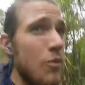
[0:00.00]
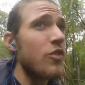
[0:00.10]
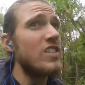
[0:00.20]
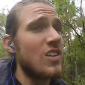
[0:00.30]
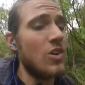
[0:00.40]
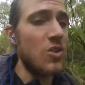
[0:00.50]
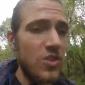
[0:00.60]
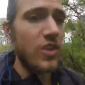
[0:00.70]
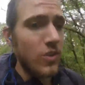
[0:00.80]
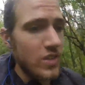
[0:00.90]
I'm freezing cold
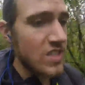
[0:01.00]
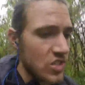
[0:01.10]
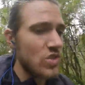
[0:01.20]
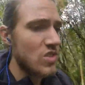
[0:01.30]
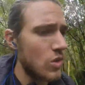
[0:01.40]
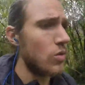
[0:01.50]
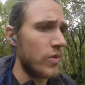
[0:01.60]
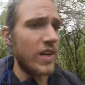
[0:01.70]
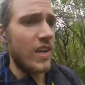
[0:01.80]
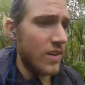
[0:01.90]
though. This country's cold
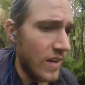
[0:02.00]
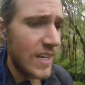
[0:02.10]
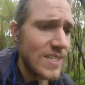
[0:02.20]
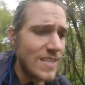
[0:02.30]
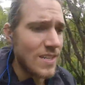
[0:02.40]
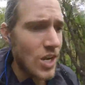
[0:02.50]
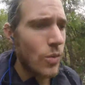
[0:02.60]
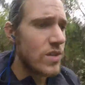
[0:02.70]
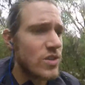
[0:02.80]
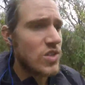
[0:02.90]
right now, and no
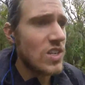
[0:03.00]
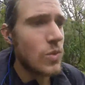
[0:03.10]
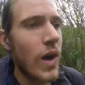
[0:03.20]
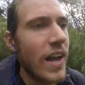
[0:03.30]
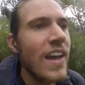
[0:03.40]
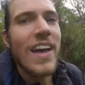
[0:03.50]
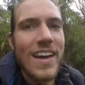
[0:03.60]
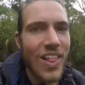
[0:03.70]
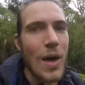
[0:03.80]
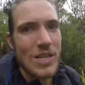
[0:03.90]
one understands why.
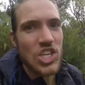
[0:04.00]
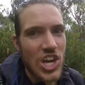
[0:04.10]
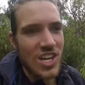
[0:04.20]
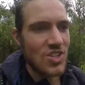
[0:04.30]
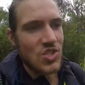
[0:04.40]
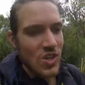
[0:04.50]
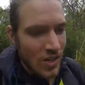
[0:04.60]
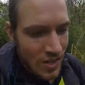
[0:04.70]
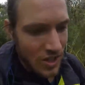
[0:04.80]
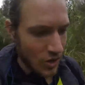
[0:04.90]
Climate change.
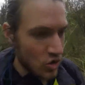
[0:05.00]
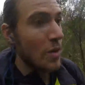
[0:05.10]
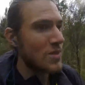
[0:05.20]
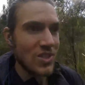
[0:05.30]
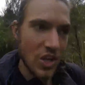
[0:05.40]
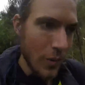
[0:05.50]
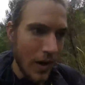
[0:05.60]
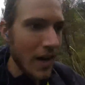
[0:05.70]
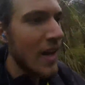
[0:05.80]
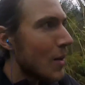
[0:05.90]
Donald Trump doesn't know
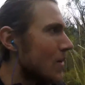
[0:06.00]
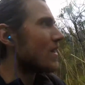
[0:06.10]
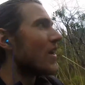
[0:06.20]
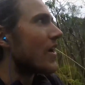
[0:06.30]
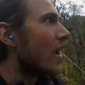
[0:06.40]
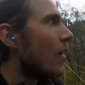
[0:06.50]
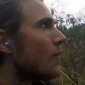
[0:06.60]
why, but there you go.